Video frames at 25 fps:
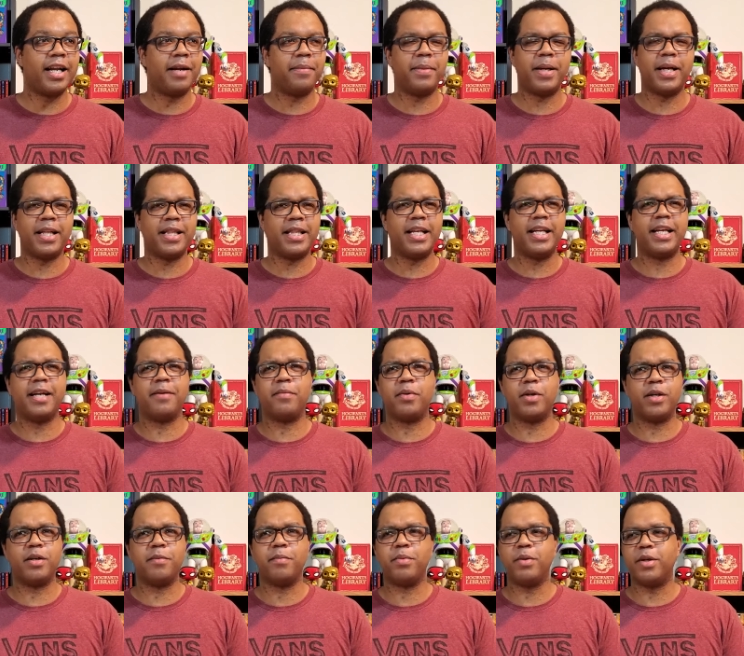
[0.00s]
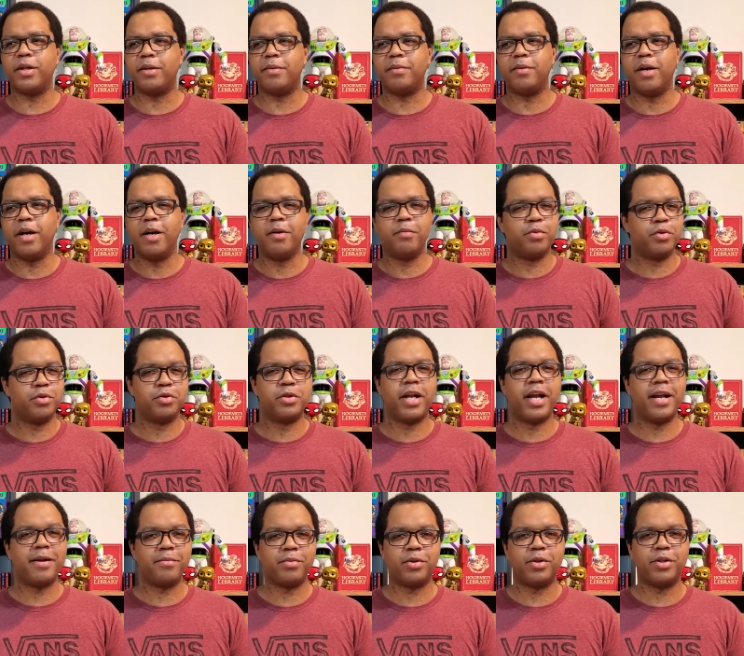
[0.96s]
I mean, I think I'm gonna put Bruce
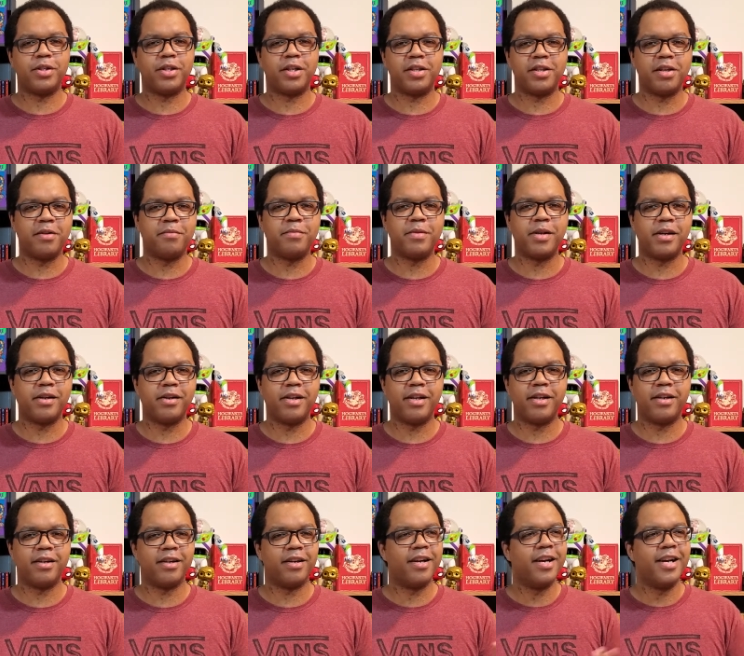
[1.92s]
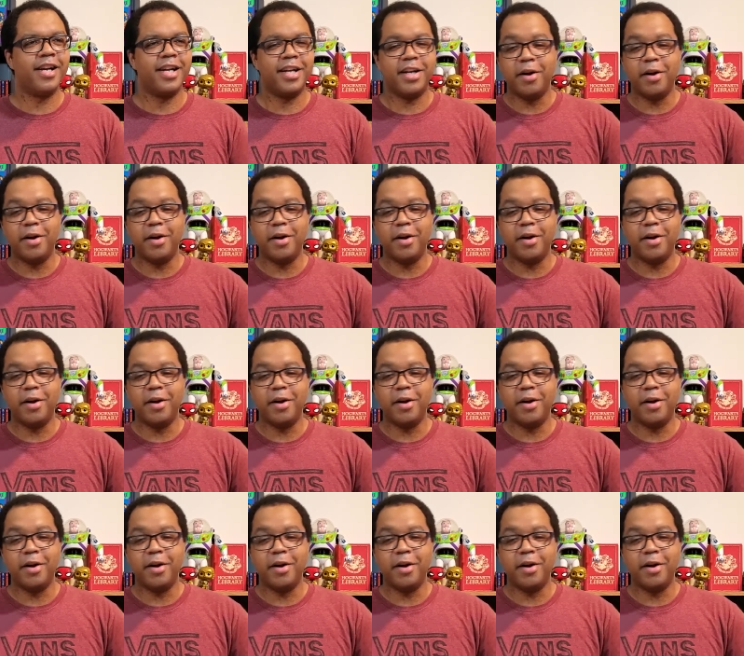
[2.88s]
Campbell on the thumbnail here.